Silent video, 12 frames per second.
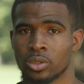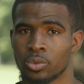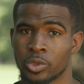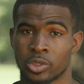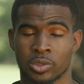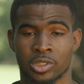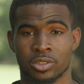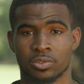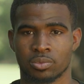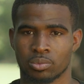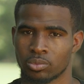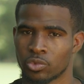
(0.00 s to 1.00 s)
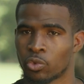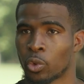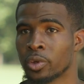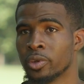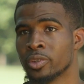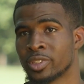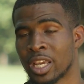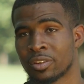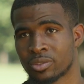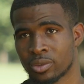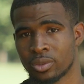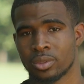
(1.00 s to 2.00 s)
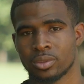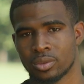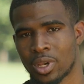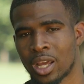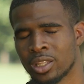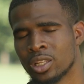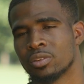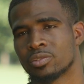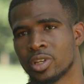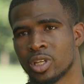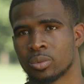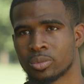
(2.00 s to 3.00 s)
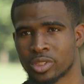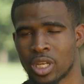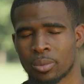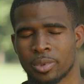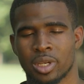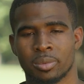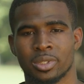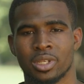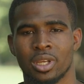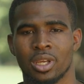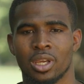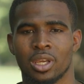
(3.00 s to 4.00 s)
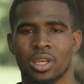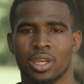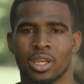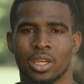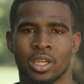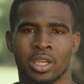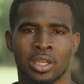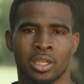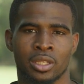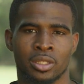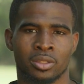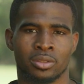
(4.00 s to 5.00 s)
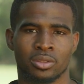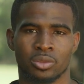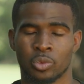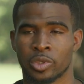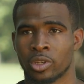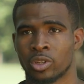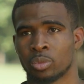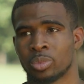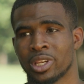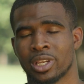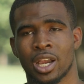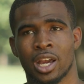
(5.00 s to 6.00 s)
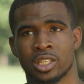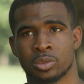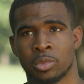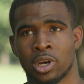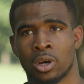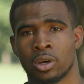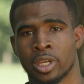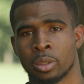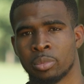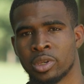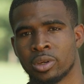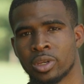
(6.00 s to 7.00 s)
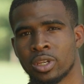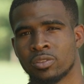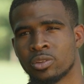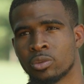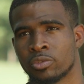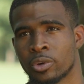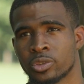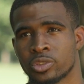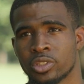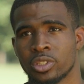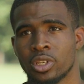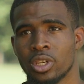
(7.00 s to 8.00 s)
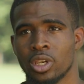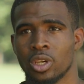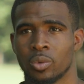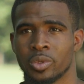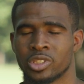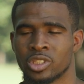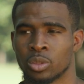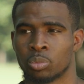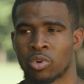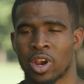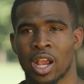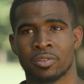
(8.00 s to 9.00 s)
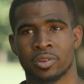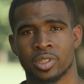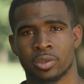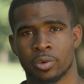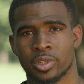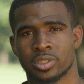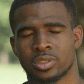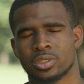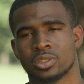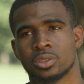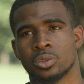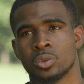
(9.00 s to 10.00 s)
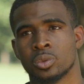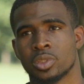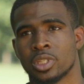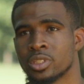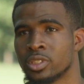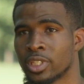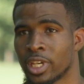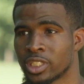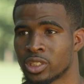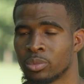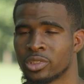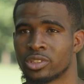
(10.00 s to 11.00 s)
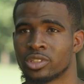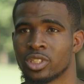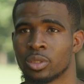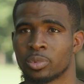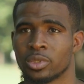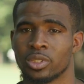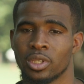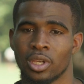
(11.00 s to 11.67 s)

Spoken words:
which was 4 years after I left camp, stopped coming, and went on to play college ball at Belhaven University, which is a private Christian school in Jackson, Mississippi.